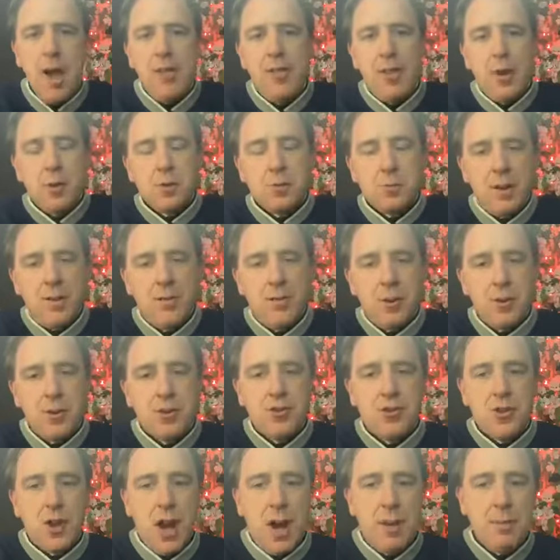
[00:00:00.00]
That was my
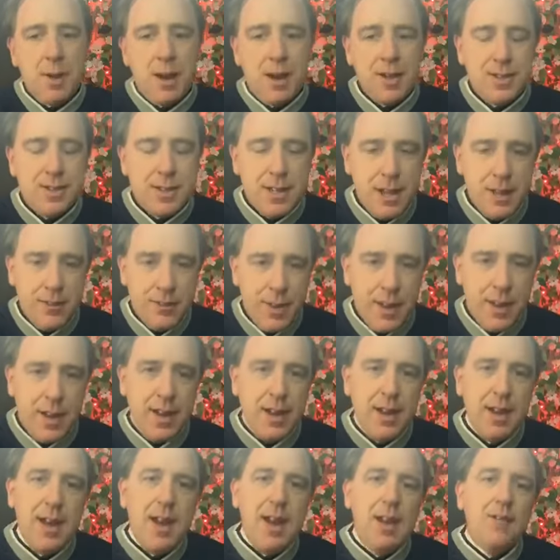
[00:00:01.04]
first job on
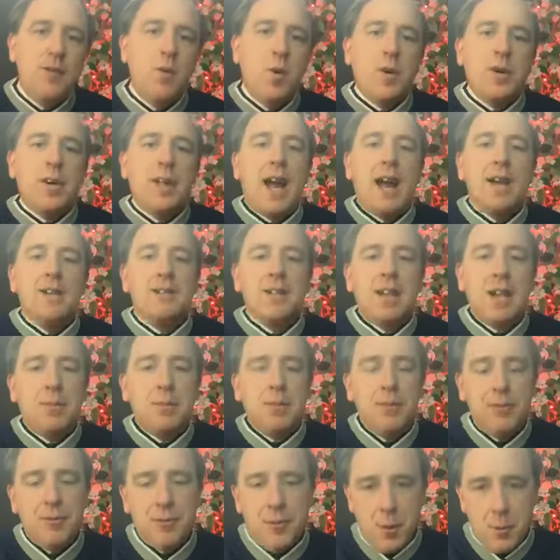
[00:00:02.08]
TV. Forecasted up
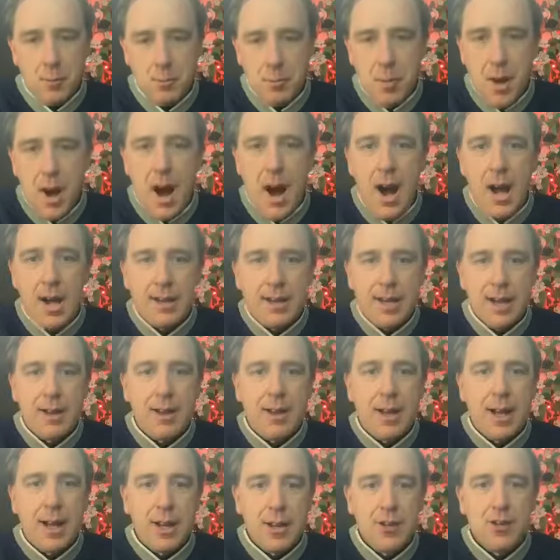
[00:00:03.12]
in Vermont. I, I
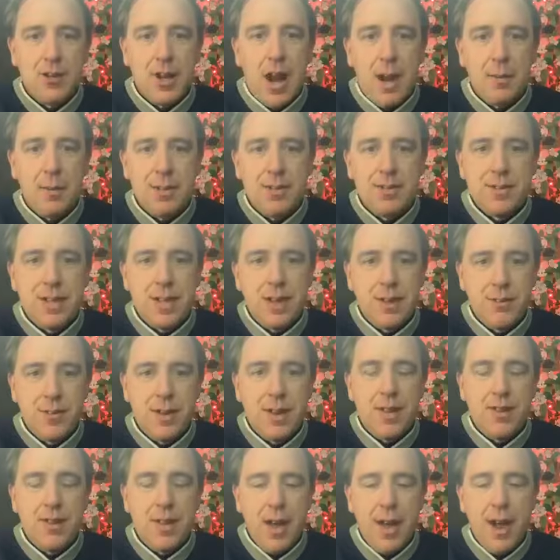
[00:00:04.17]
got a job in
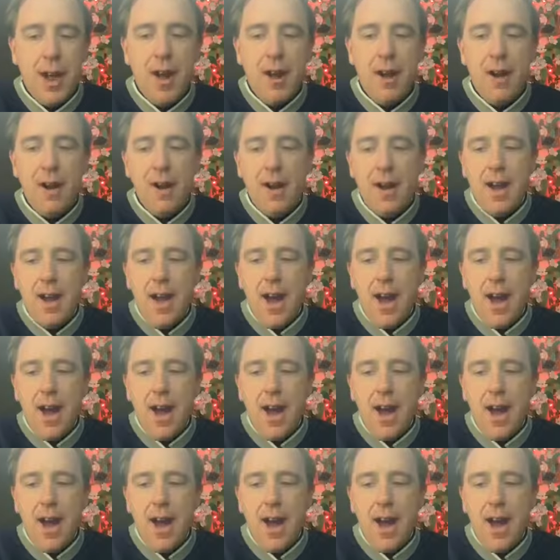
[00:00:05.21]
TV there.